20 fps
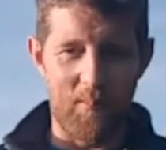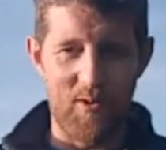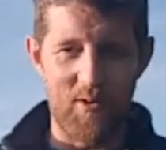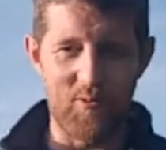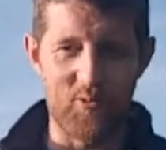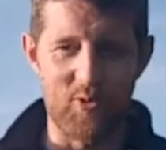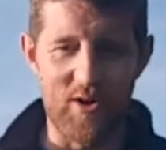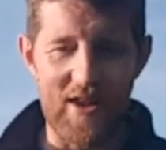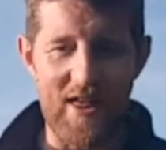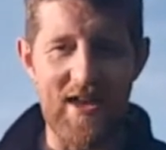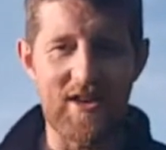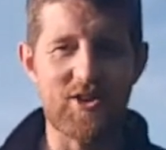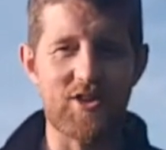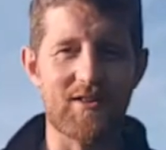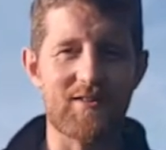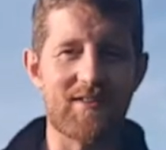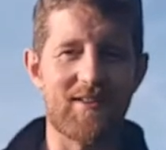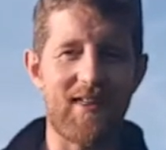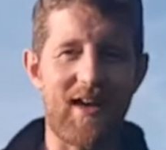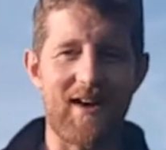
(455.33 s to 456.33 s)
in
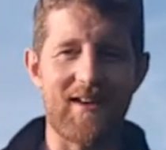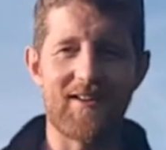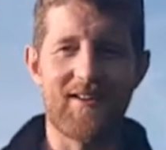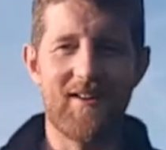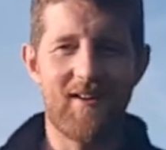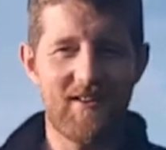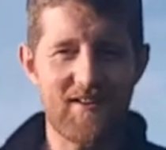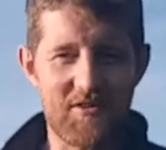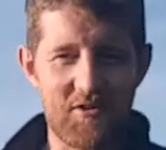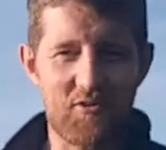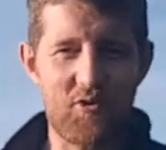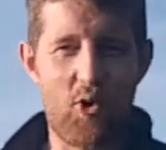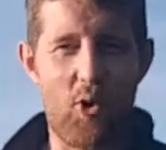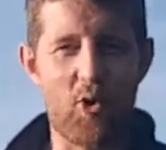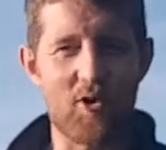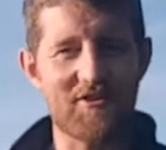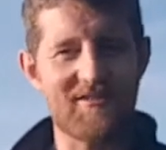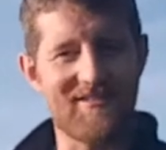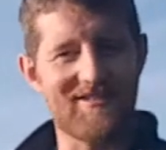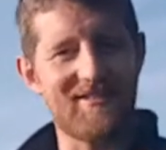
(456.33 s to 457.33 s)
relation to that is, of
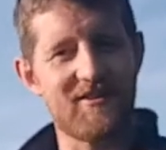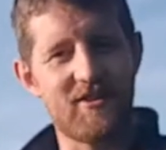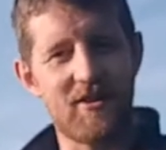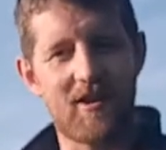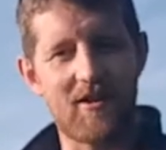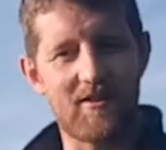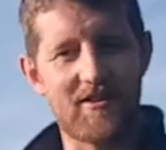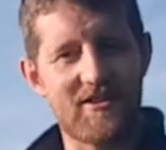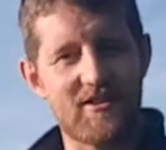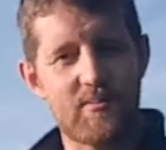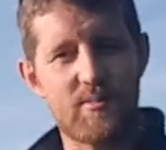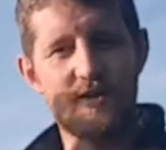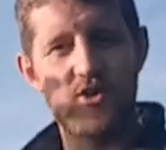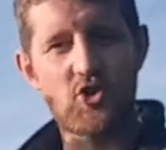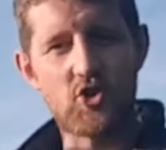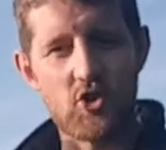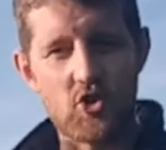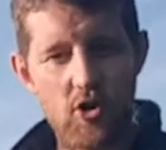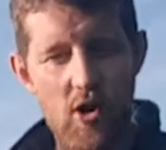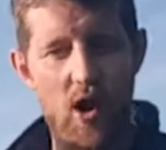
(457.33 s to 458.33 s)
course, that the dollar has been
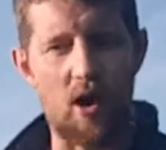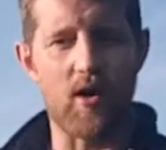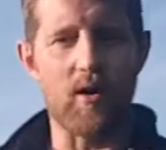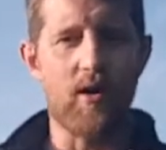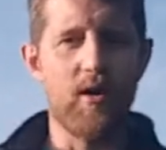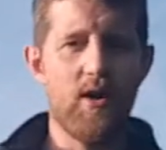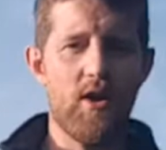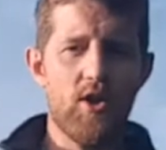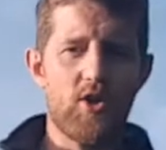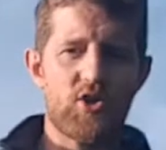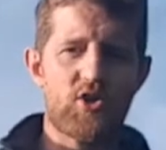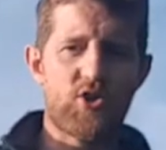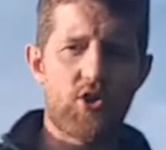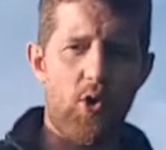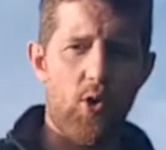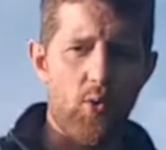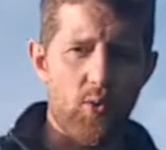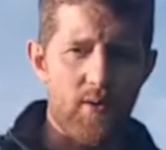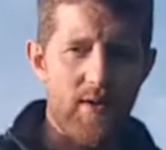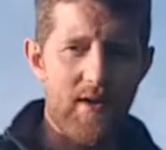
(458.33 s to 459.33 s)
strong.
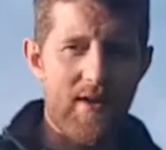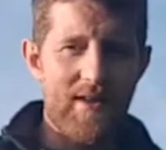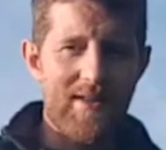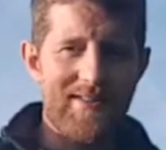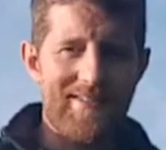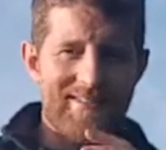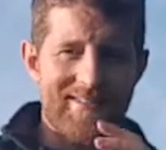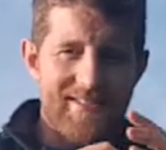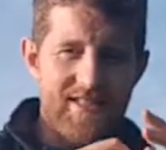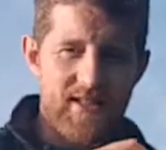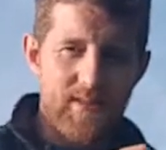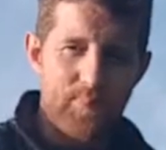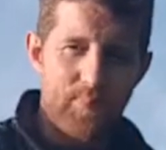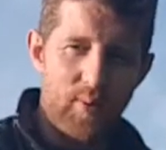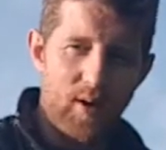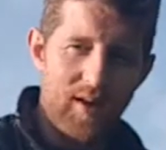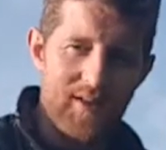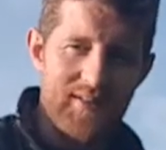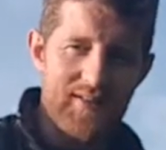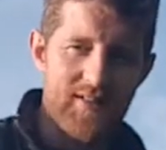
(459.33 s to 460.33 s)
So,
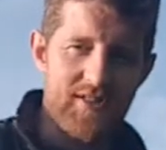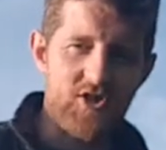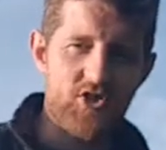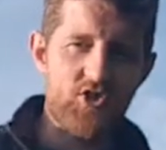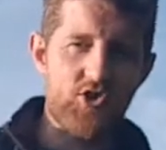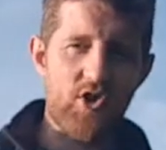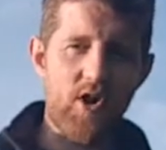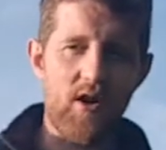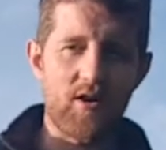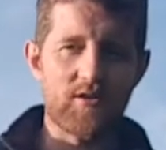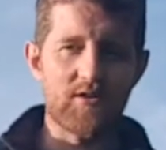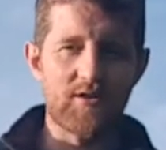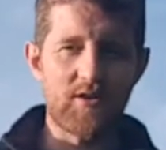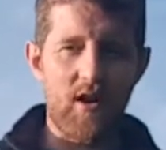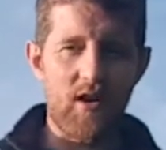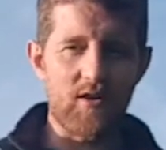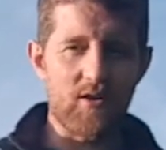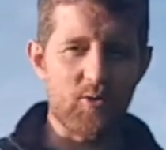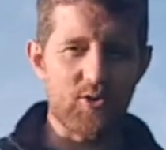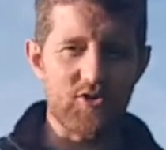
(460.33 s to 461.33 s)
despite this strong
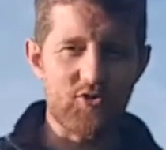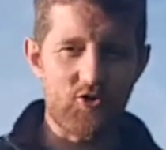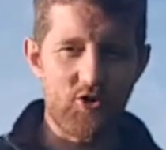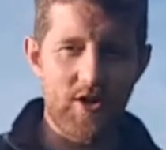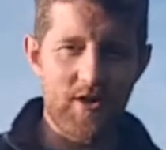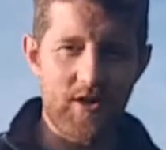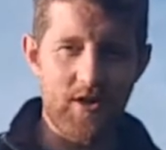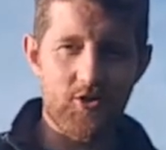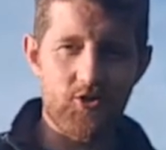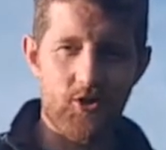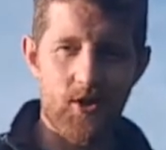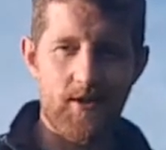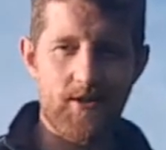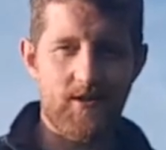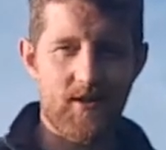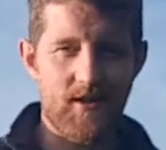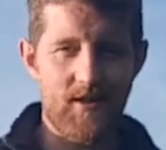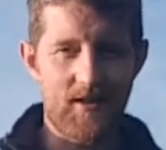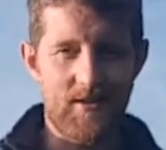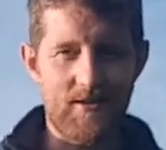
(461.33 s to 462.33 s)
dollar, what's really
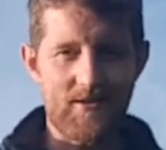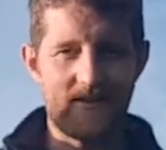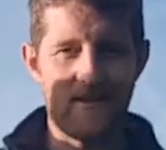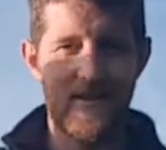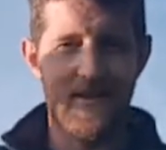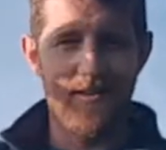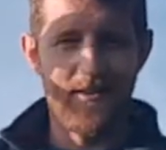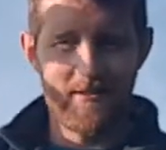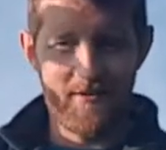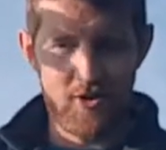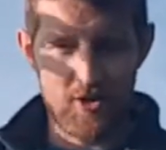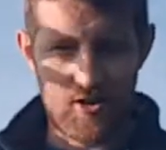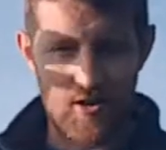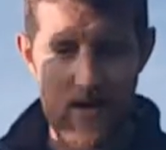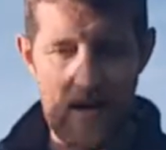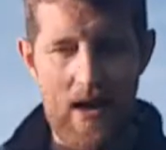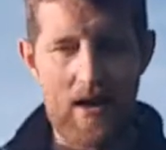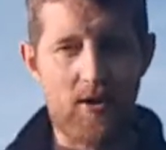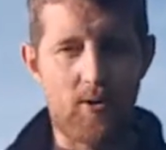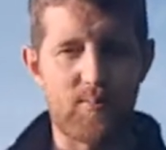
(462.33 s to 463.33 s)
interesting is
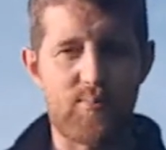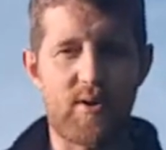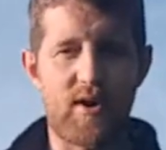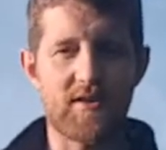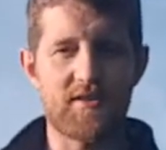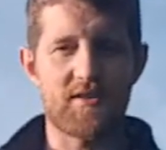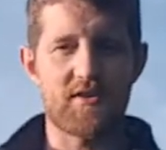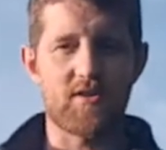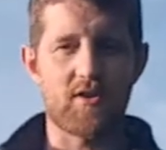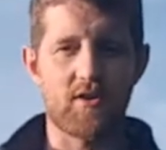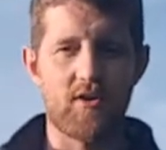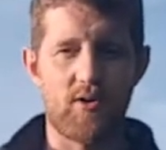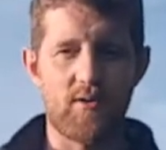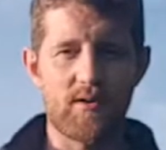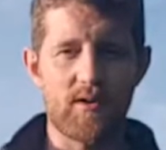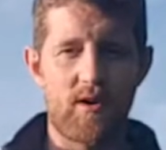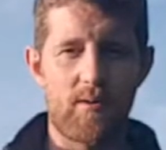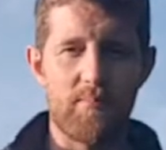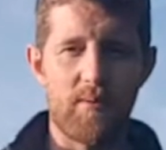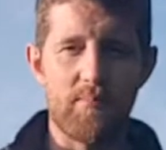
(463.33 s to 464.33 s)
Chicago prices are
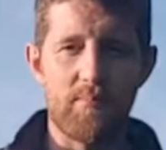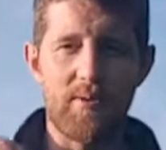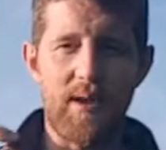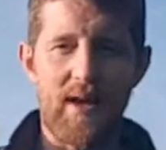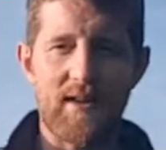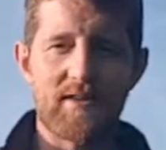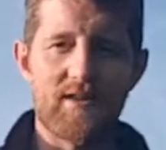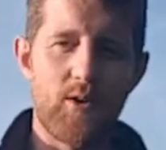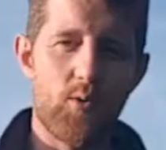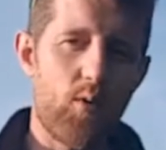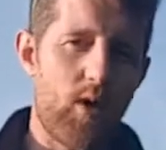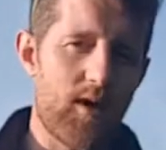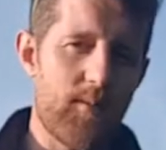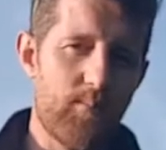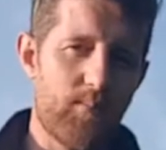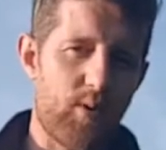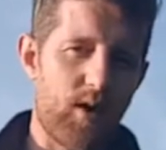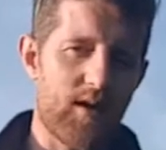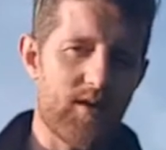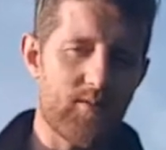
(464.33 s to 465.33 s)
going up and Black Sea white
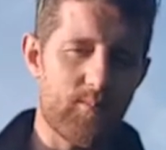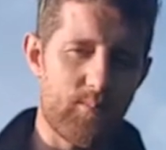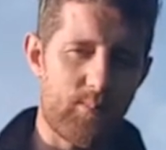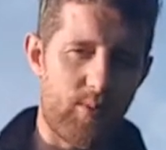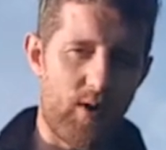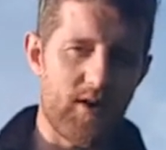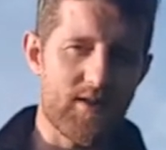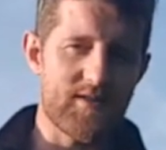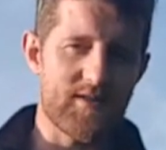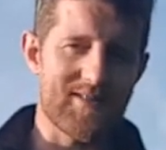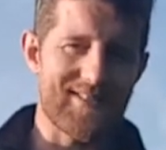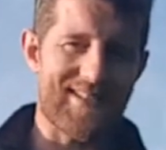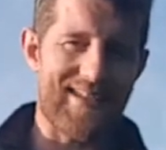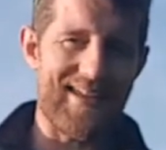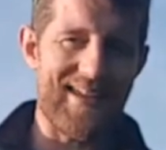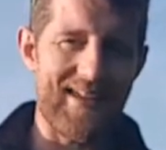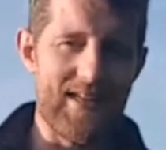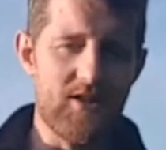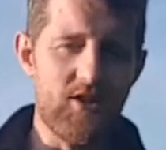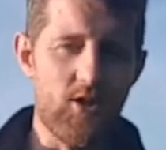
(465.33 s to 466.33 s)
prices
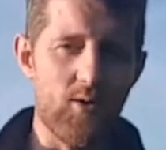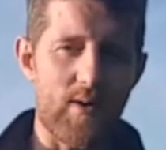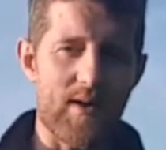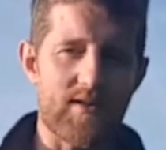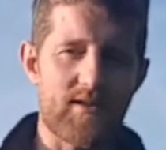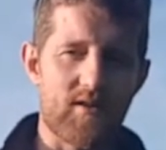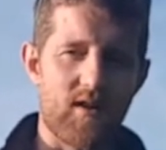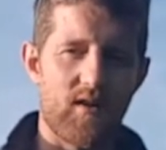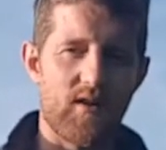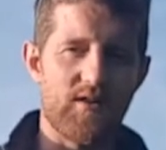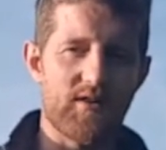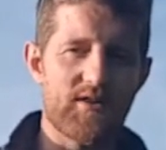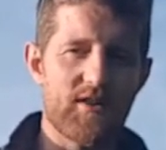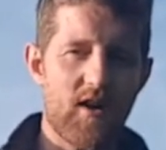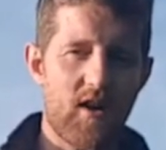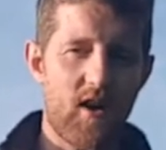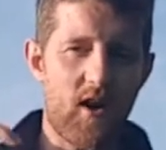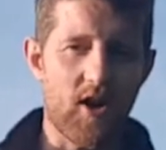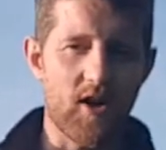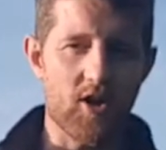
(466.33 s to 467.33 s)
in US dollars
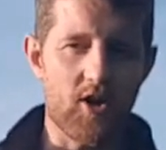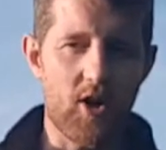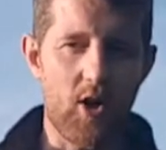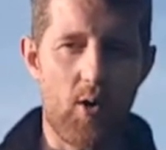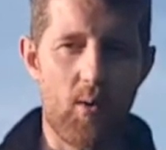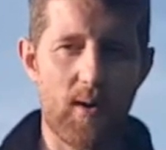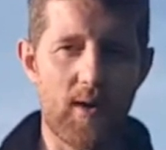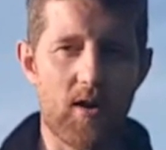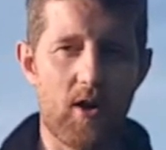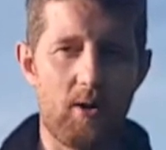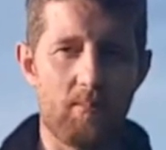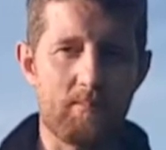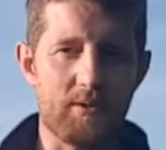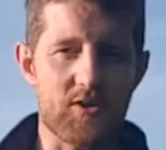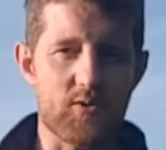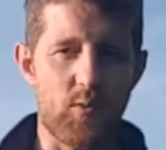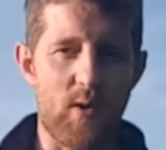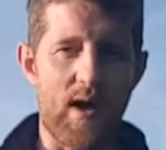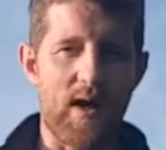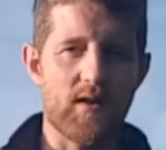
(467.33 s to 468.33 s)
are going up
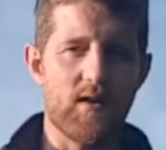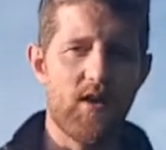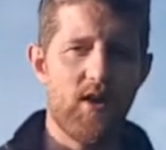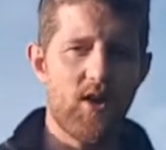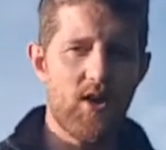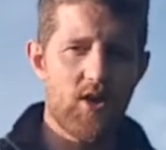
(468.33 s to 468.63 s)
as well.